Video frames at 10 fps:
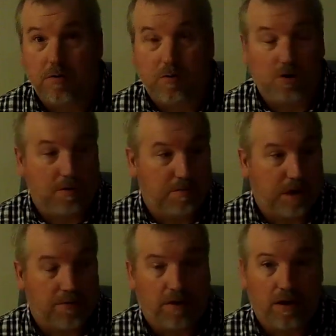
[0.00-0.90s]
working
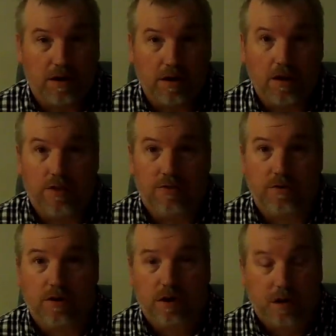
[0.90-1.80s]
by running another
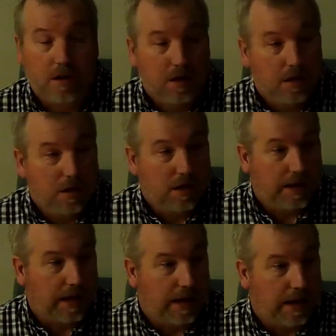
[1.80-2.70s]

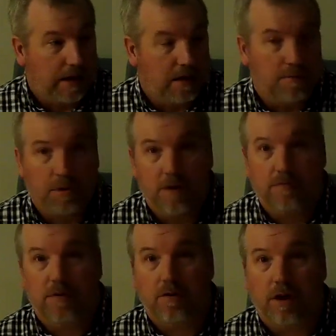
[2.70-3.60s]
line
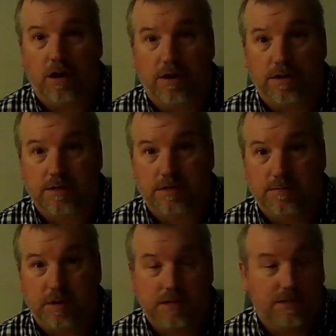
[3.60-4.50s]
above the ground. This is
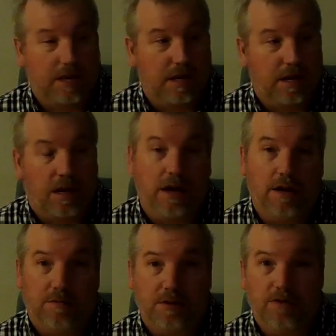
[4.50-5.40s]
my second line.
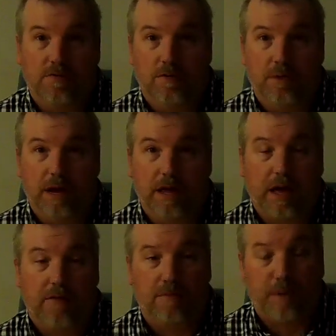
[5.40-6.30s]
It runs for about a
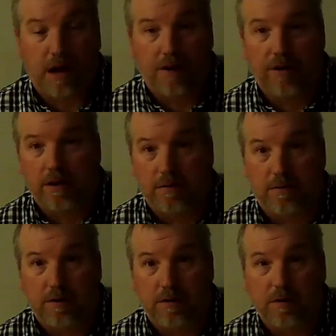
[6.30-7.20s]
half a mile down the
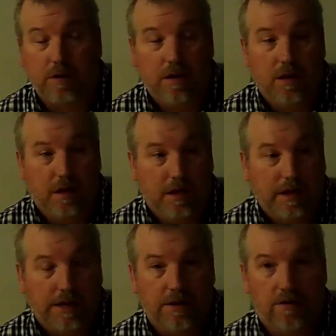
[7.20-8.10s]
road.
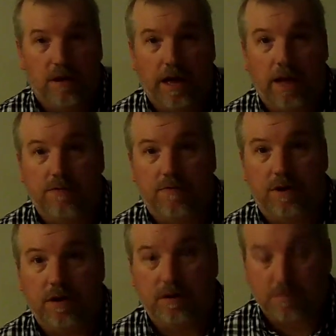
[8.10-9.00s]
It don't last
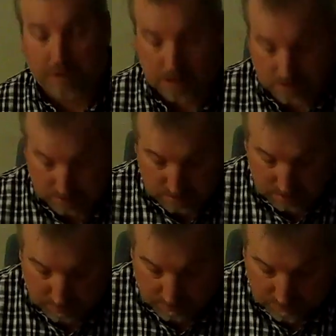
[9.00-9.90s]
very long because of